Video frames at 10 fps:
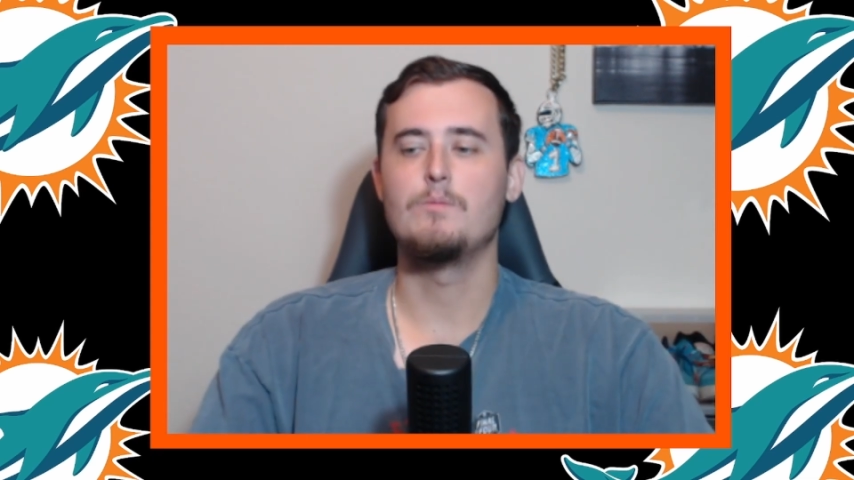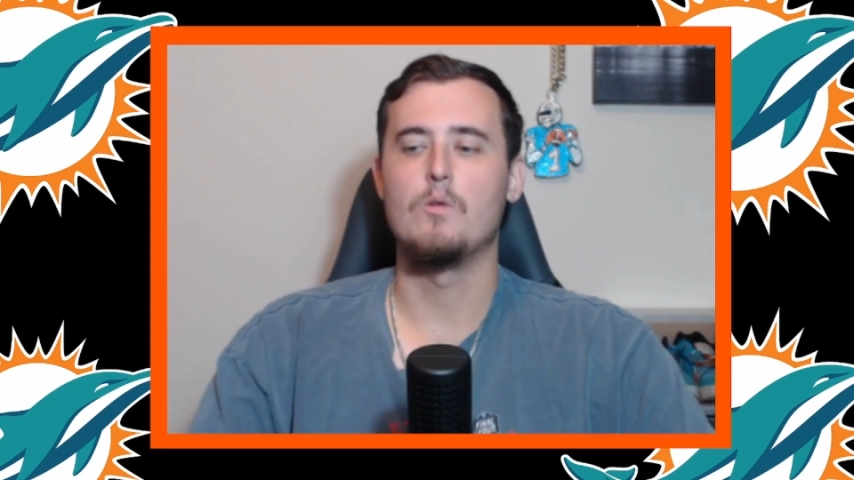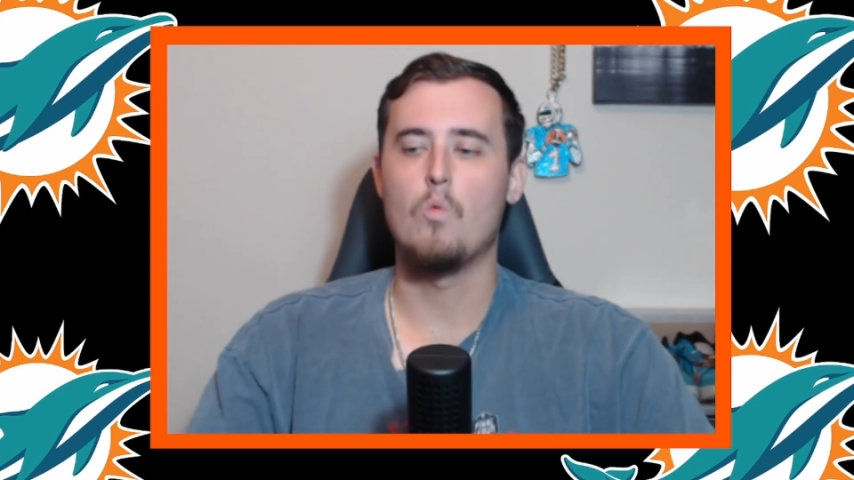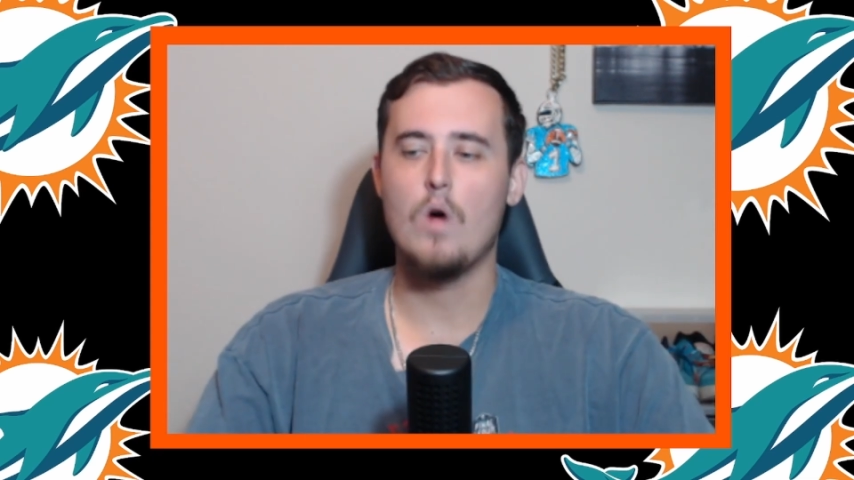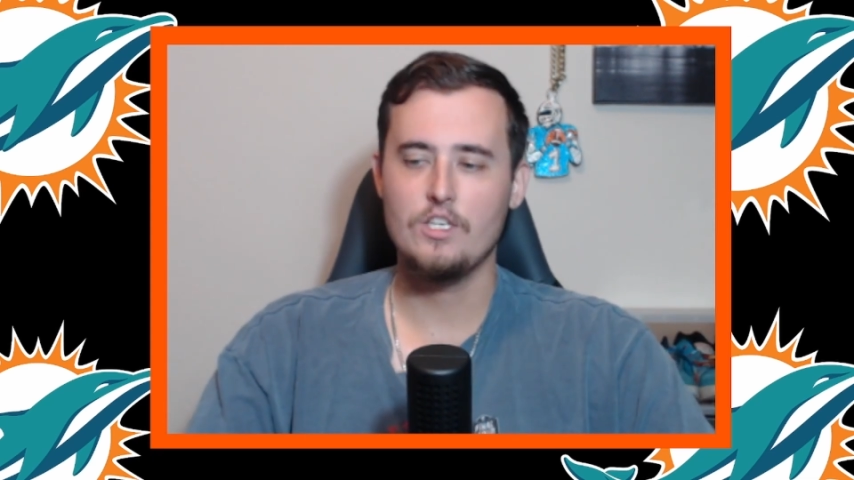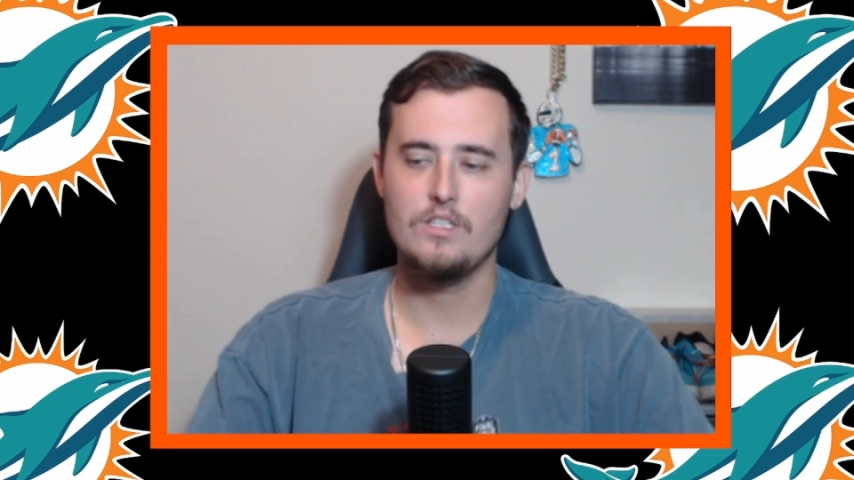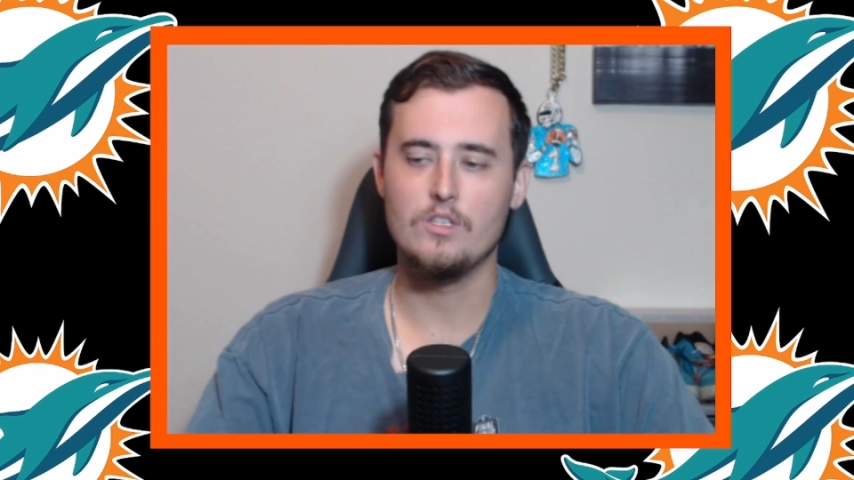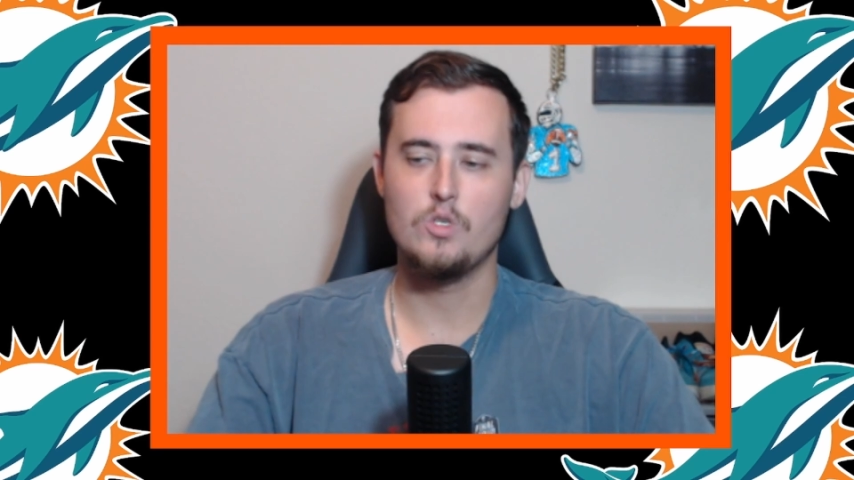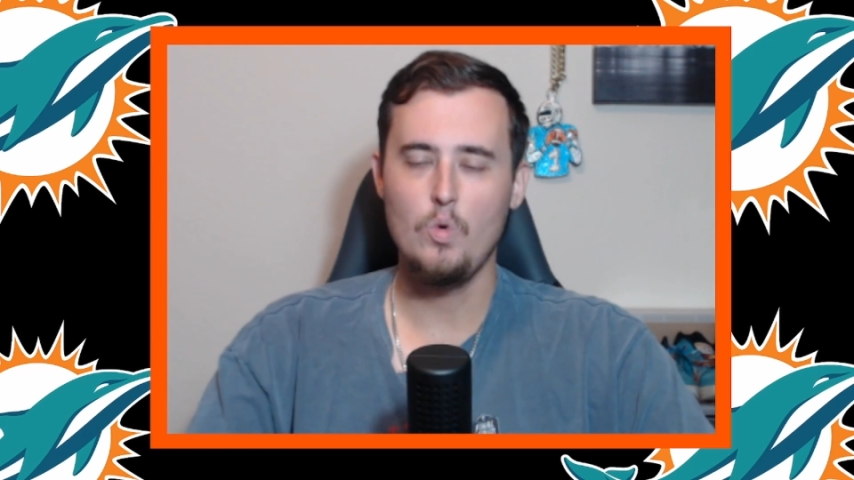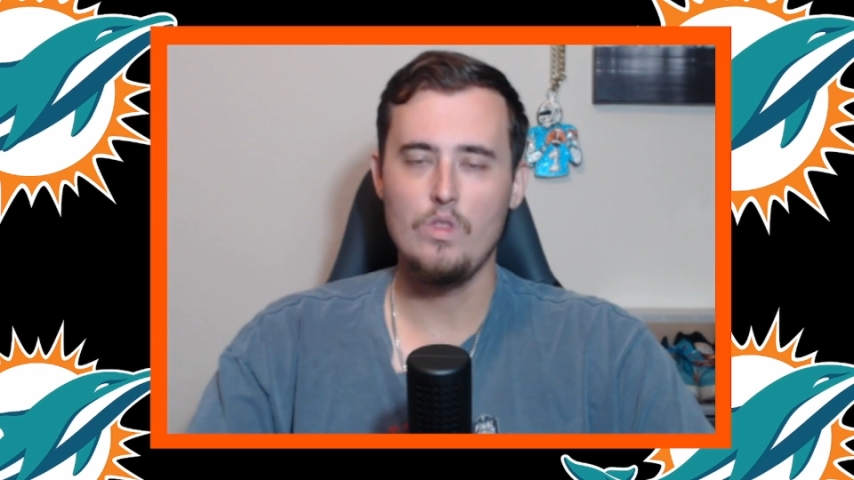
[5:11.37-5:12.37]
But watching the
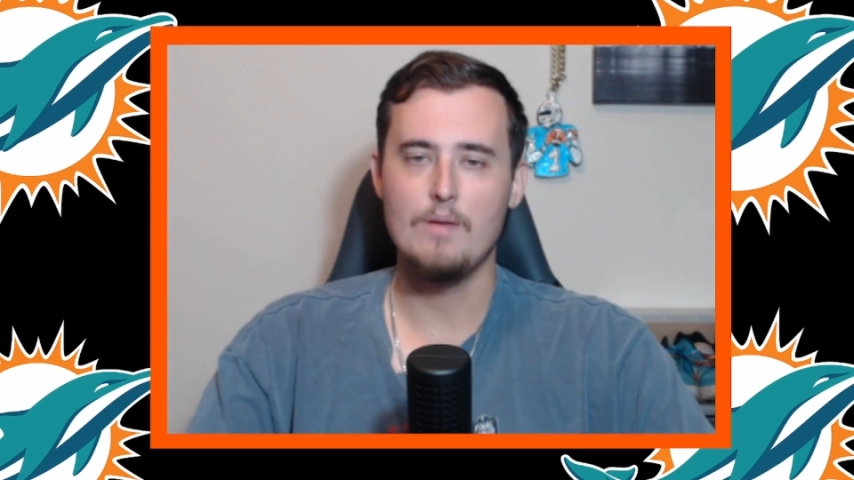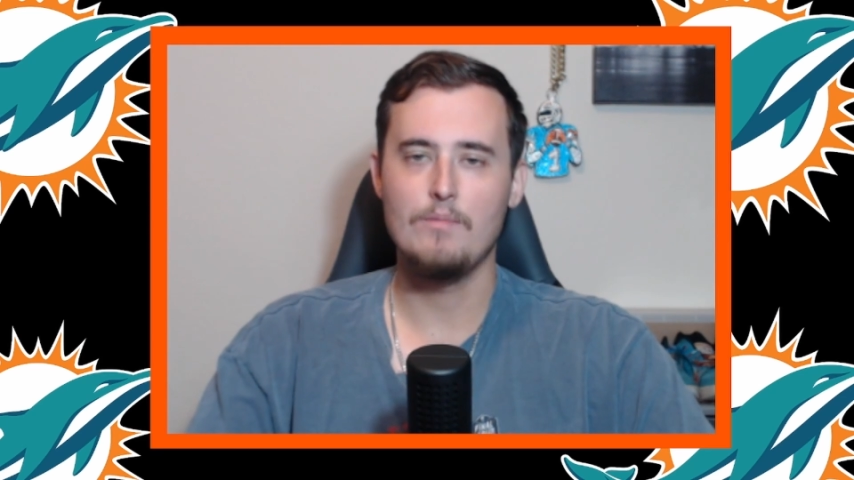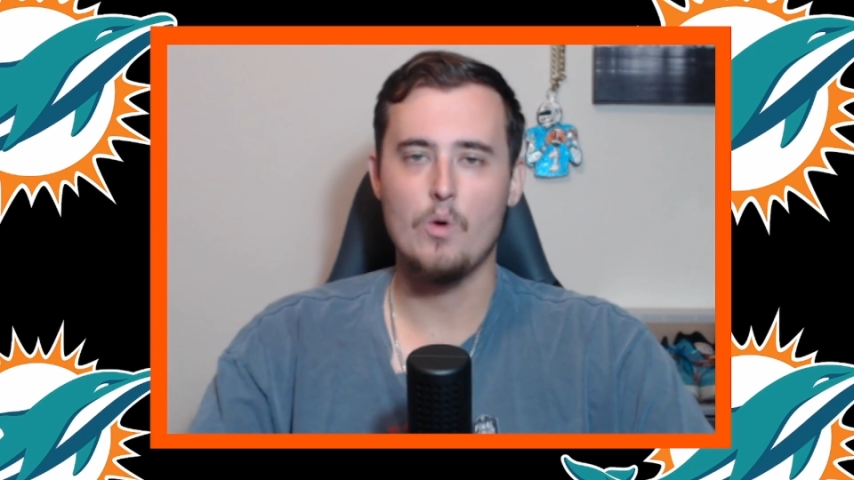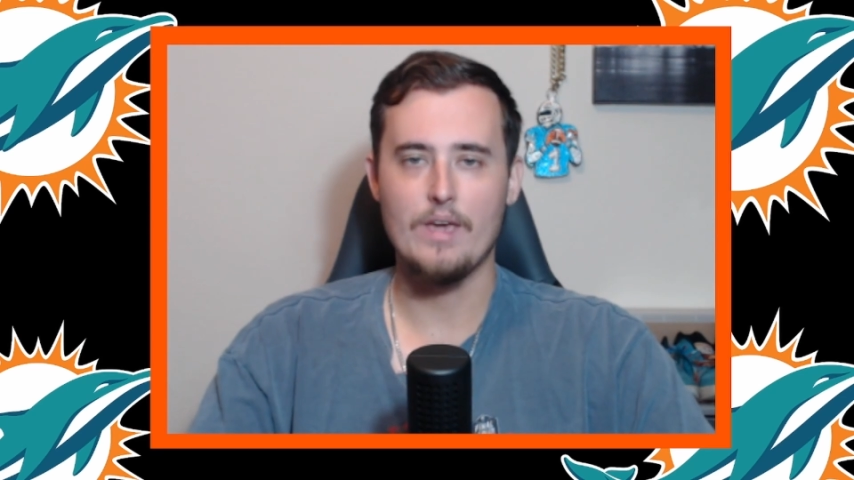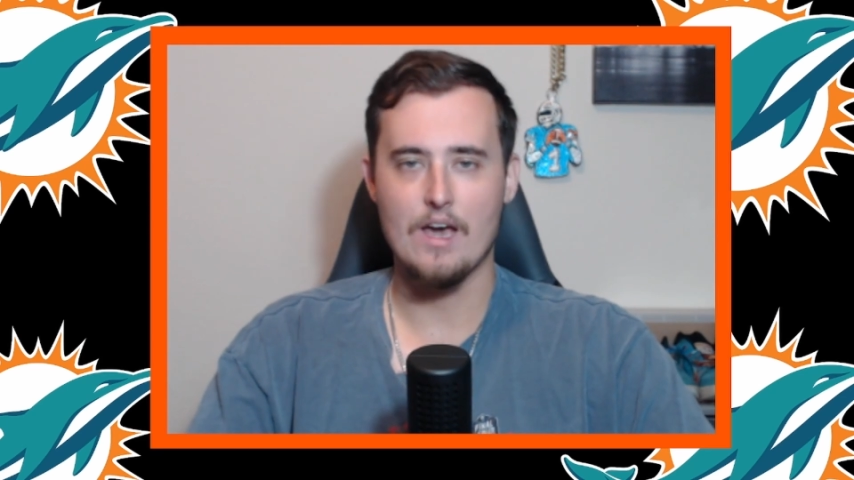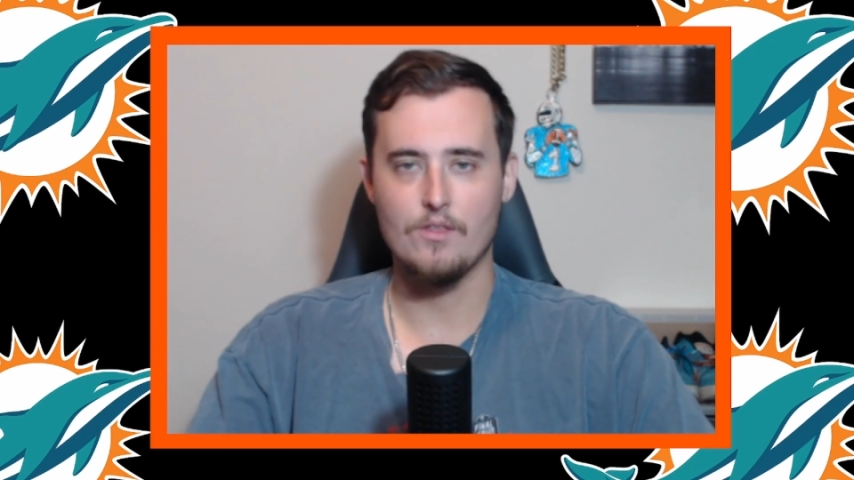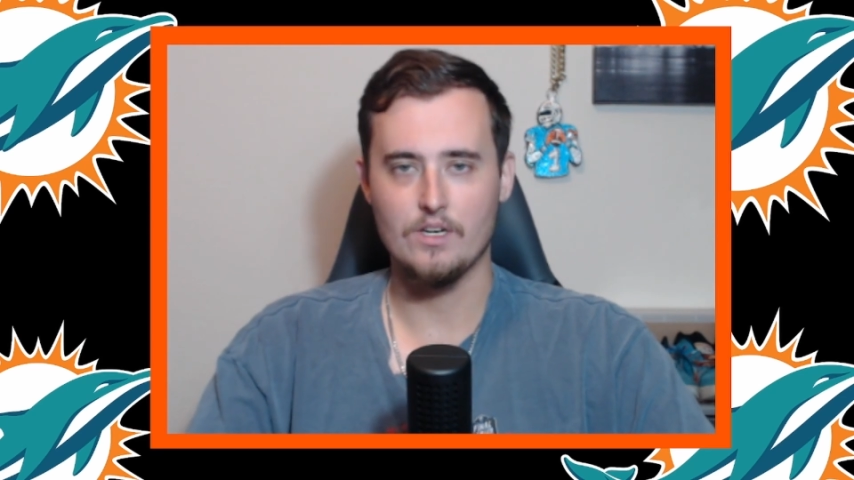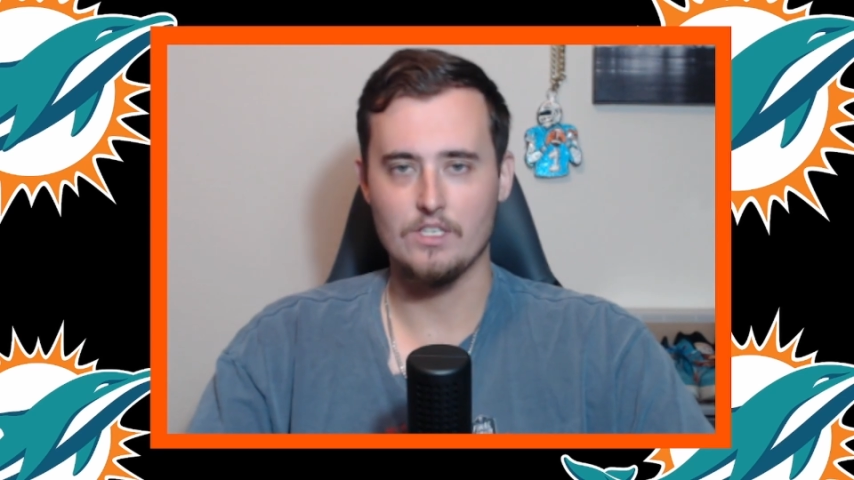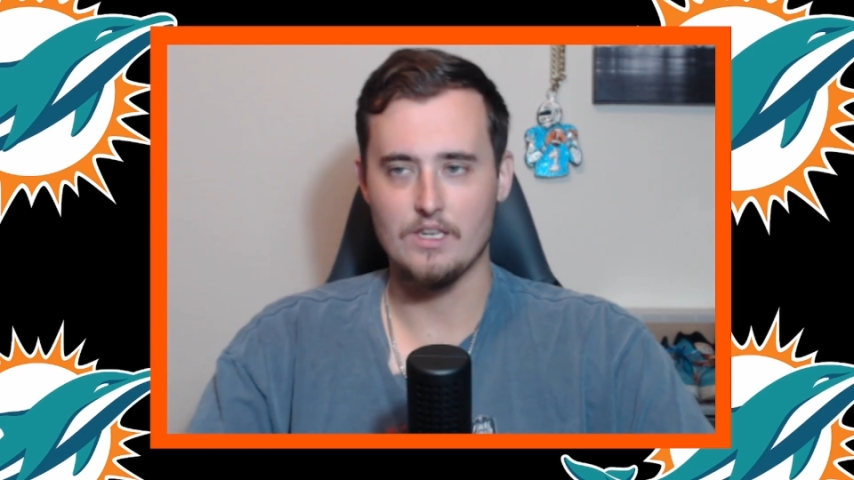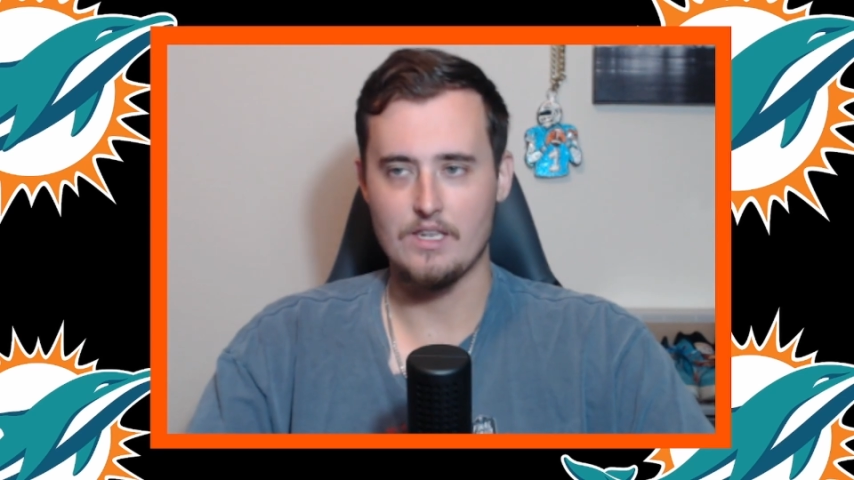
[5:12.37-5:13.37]
two of them going out
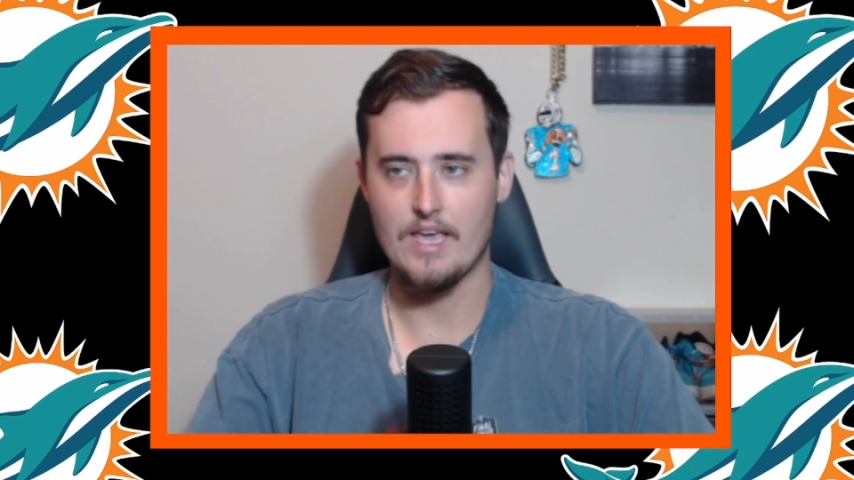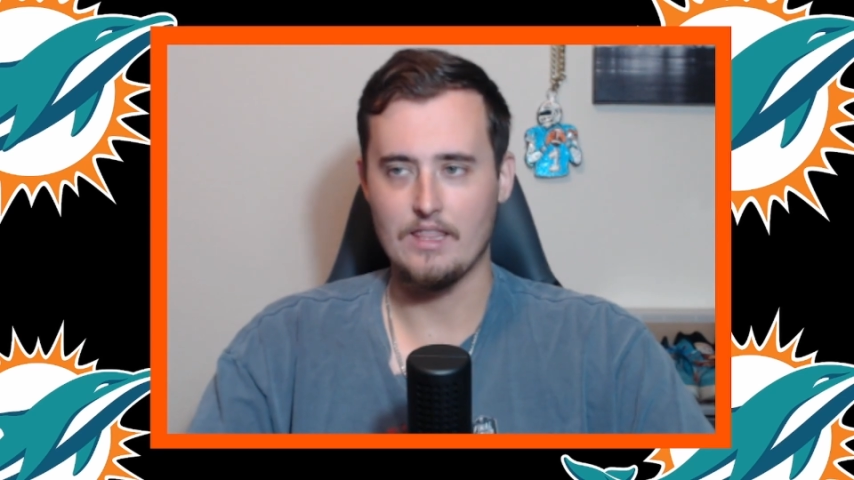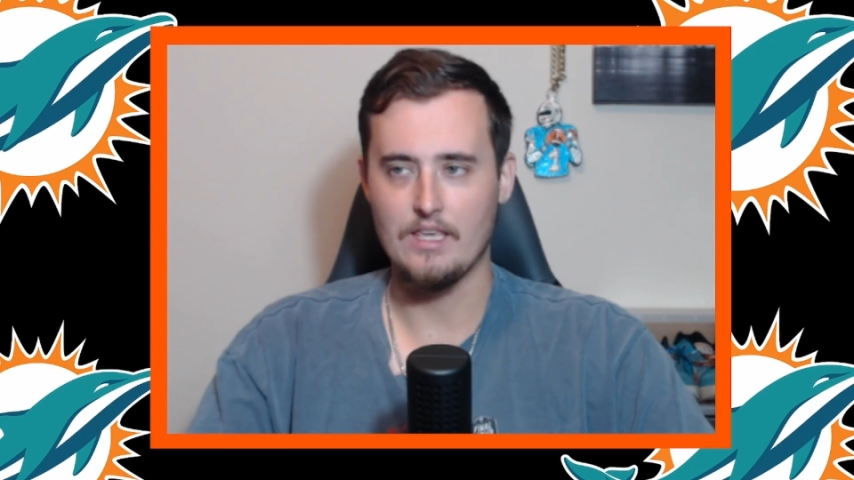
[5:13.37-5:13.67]
there tonight,